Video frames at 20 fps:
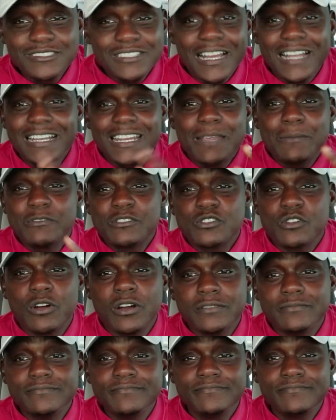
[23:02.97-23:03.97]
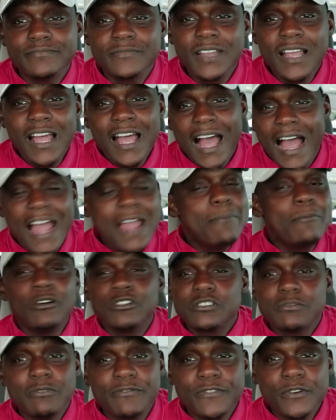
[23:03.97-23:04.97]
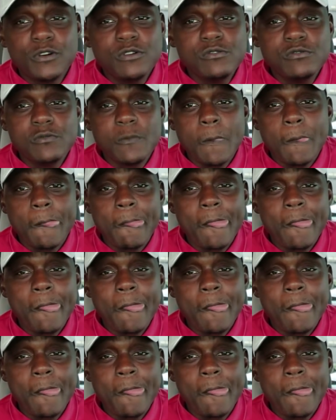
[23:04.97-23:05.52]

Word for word: Try to keep it short. I ate most of my food.